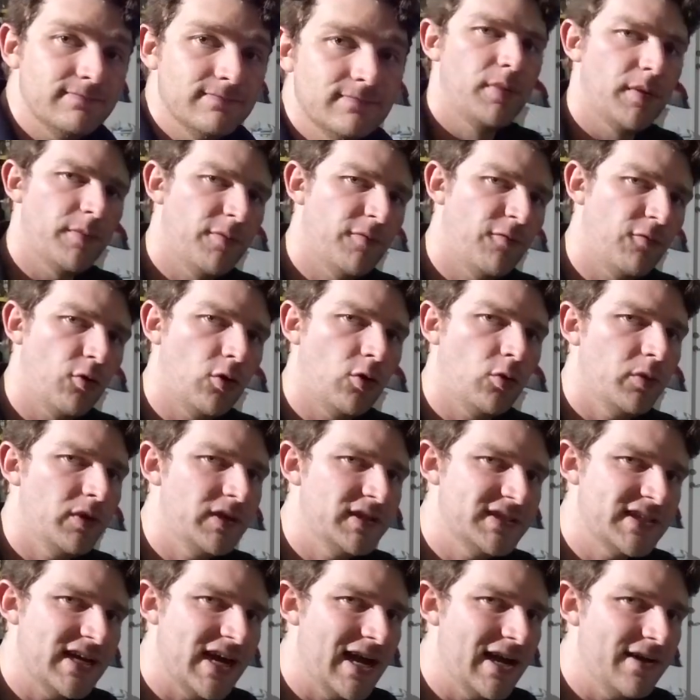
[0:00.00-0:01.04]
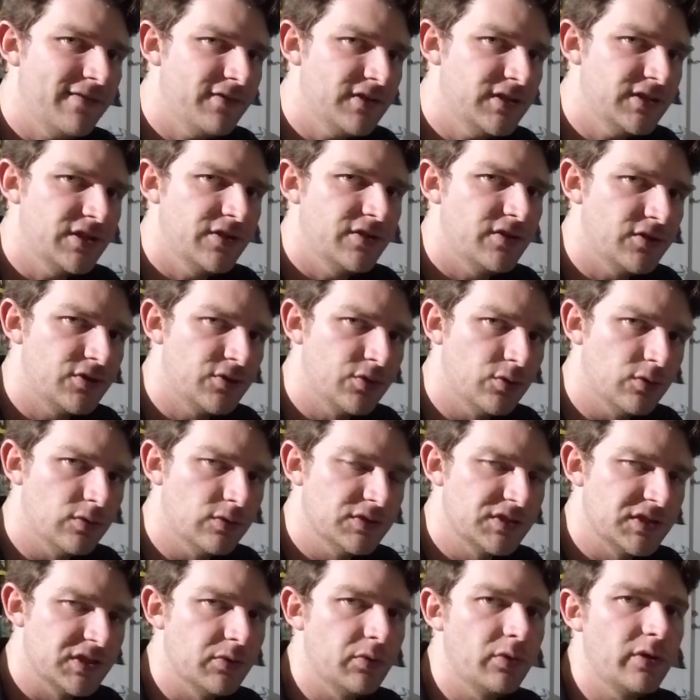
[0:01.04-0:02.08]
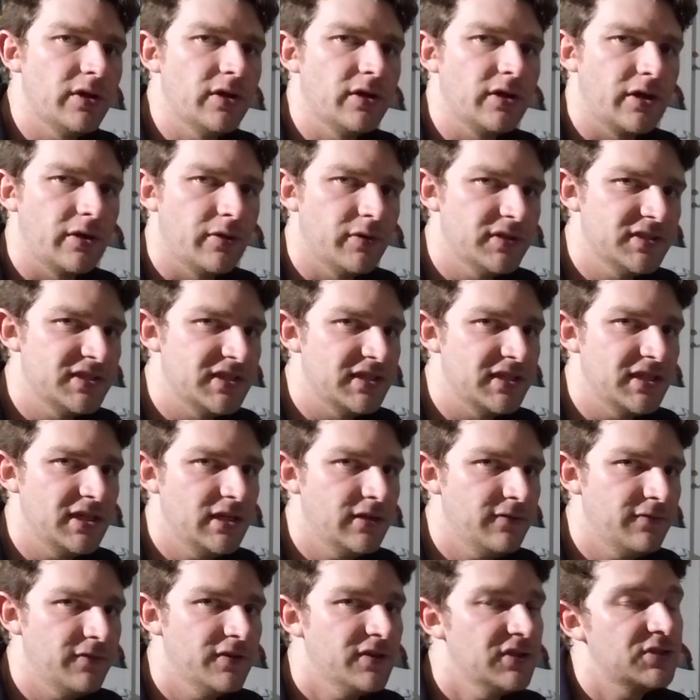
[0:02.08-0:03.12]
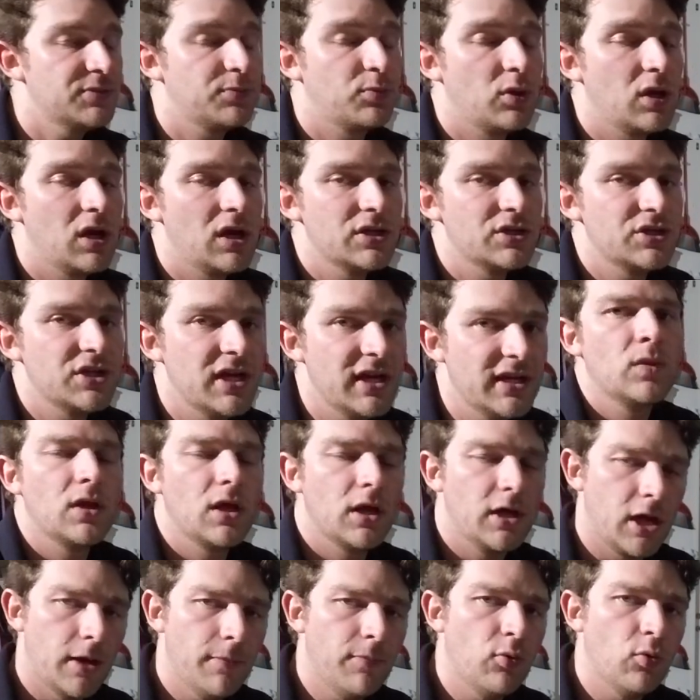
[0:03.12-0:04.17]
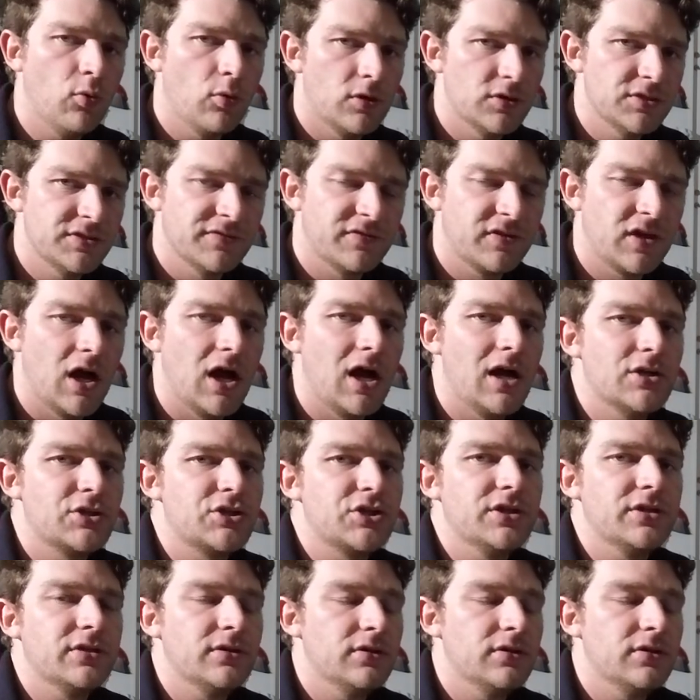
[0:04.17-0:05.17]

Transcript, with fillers: Before we dive into the tools that we are going to need for this project, a couple words of caution.